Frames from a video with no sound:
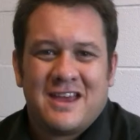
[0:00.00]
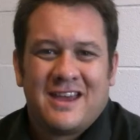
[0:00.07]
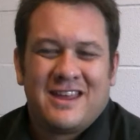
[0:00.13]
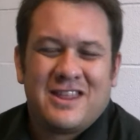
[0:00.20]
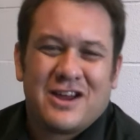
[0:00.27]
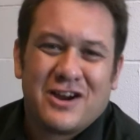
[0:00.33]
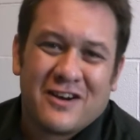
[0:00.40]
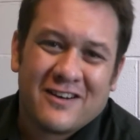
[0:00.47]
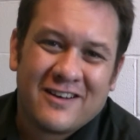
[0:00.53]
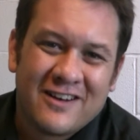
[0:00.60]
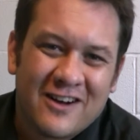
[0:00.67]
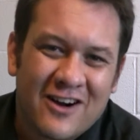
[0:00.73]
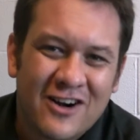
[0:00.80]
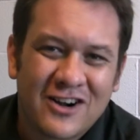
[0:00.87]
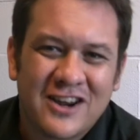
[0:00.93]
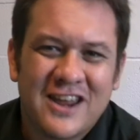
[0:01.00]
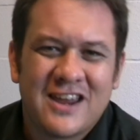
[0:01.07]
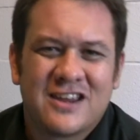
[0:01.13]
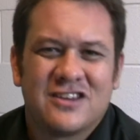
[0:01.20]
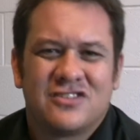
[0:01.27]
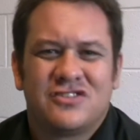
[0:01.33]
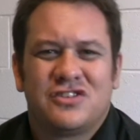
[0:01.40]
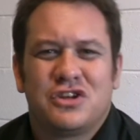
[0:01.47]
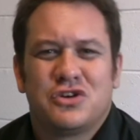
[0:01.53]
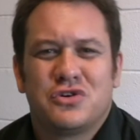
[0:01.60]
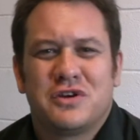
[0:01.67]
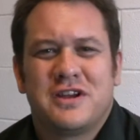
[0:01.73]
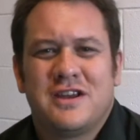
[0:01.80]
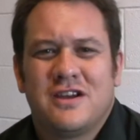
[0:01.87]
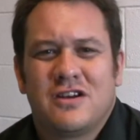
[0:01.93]
Hey there, RK
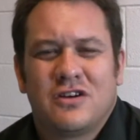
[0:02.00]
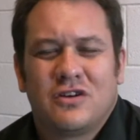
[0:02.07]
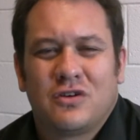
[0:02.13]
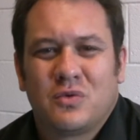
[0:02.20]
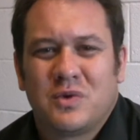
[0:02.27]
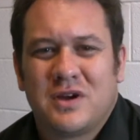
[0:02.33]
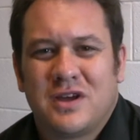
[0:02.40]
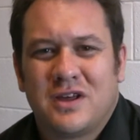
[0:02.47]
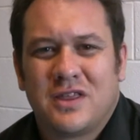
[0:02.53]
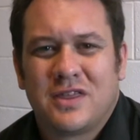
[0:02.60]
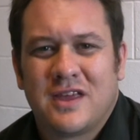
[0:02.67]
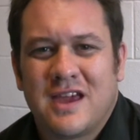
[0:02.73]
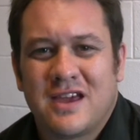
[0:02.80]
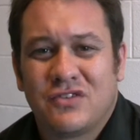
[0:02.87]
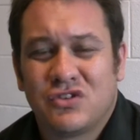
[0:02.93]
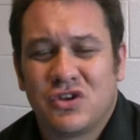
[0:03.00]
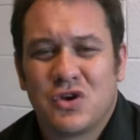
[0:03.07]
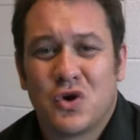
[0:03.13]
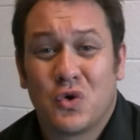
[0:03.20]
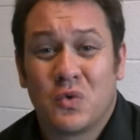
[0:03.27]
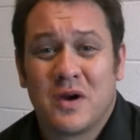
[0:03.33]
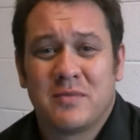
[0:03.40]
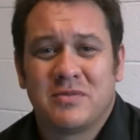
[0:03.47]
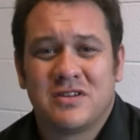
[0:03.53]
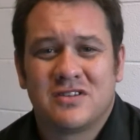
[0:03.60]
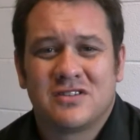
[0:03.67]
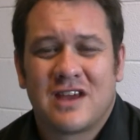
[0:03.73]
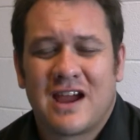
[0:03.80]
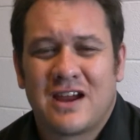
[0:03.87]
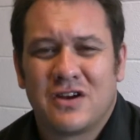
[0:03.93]
Castillo here with SEO Web
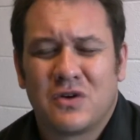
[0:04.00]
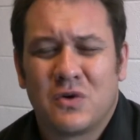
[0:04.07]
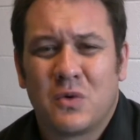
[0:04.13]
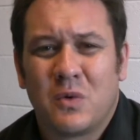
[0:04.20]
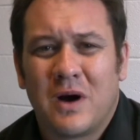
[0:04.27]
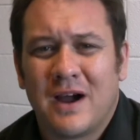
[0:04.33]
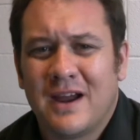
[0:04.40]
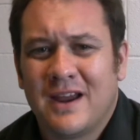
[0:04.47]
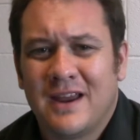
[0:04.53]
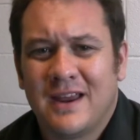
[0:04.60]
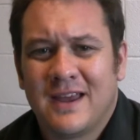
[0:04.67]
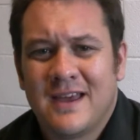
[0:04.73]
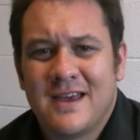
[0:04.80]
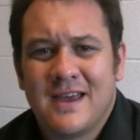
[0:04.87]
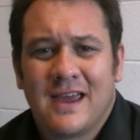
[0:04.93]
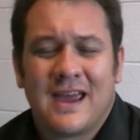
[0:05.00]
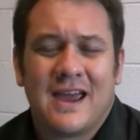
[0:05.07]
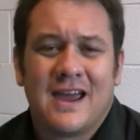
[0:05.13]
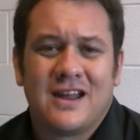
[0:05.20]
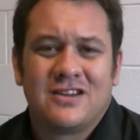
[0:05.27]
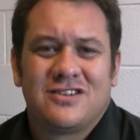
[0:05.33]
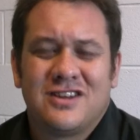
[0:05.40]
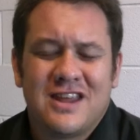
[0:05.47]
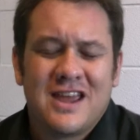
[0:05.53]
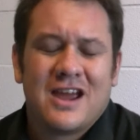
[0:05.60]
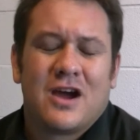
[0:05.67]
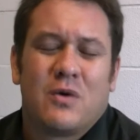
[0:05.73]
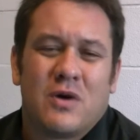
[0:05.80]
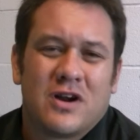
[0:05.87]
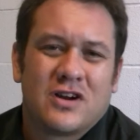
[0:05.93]
Design Hawaii, and today
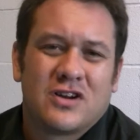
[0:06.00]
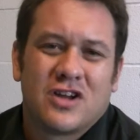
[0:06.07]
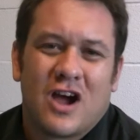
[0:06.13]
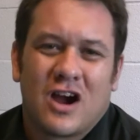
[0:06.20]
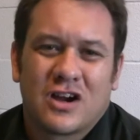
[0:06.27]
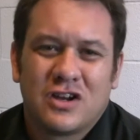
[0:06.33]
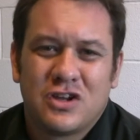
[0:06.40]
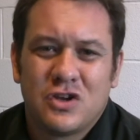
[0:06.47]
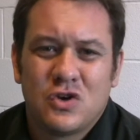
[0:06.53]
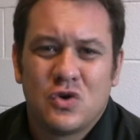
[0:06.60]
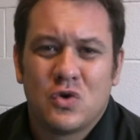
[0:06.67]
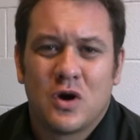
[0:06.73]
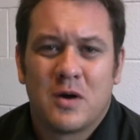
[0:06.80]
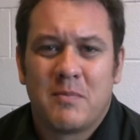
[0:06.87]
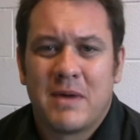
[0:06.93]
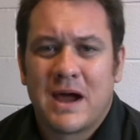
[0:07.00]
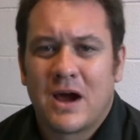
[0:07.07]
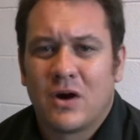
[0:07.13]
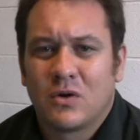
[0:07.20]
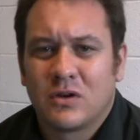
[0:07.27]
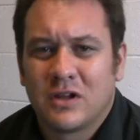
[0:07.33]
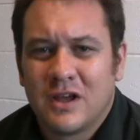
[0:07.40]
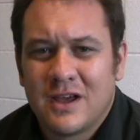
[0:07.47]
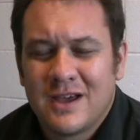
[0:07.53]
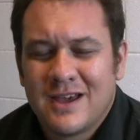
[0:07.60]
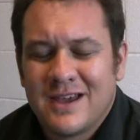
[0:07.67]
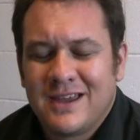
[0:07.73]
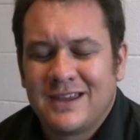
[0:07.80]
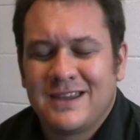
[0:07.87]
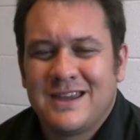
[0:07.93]
I want to talk to you about
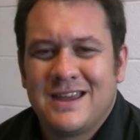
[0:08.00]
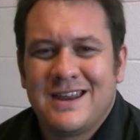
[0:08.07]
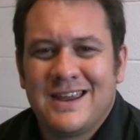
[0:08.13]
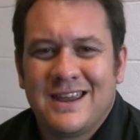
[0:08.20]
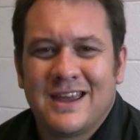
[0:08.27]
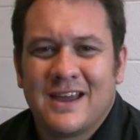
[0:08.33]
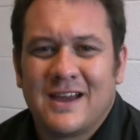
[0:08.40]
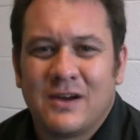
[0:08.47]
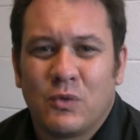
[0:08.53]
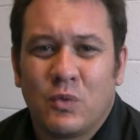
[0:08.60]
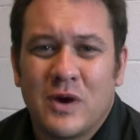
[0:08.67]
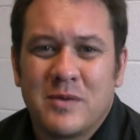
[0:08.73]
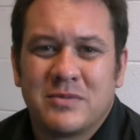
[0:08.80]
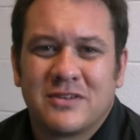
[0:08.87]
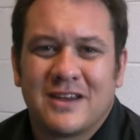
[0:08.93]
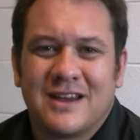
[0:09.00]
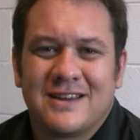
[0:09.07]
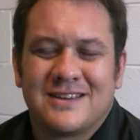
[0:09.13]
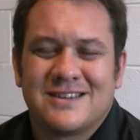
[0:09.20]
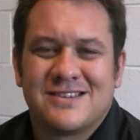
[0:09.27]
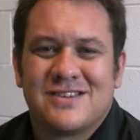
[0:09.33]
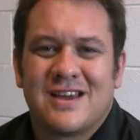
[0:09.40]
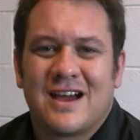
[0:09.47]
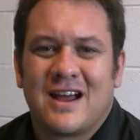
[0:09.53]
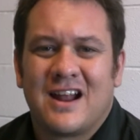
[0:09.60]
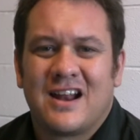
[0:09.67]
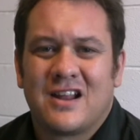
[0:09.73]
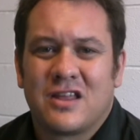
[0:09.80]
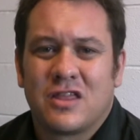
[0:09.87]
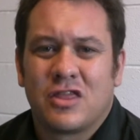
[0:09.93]
getting a website
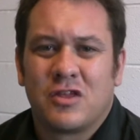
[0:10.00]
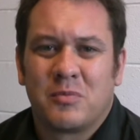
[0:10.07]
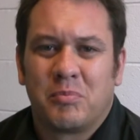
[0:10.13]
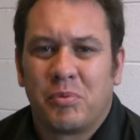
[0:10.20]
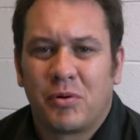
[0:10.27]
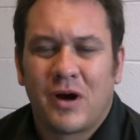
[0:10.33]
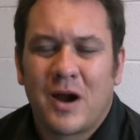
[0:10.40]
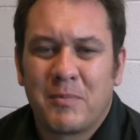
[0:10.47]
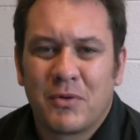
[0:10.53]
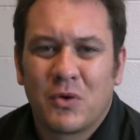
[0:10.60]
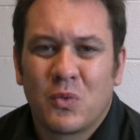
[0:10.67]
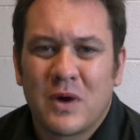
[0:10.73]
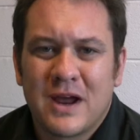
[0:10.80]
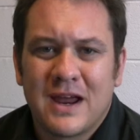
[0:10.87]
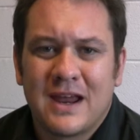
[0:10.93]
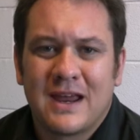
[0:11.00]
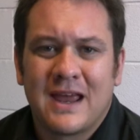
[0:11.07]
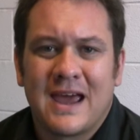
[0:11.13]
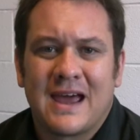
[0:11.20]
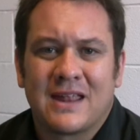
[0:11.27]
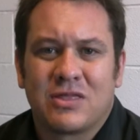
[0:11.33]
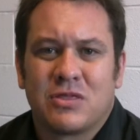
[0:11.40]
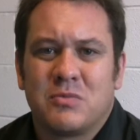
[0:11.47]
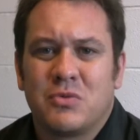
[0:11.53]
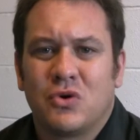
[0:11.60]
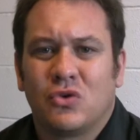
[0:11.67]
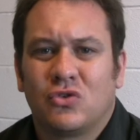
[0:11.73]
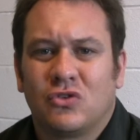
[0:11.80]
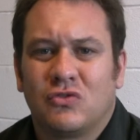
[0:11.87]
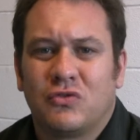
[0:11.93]
designed the proper way at the
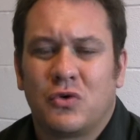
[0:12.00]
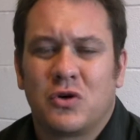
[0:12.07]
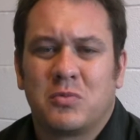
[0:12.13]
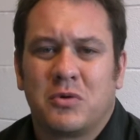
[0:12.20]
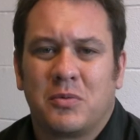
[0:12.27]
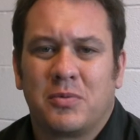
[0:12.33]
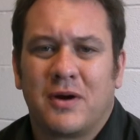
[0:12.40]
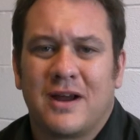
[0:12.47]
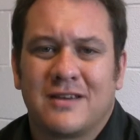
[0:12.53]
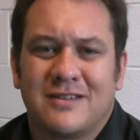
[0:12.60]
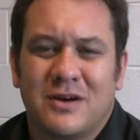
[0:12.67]
most affordable price.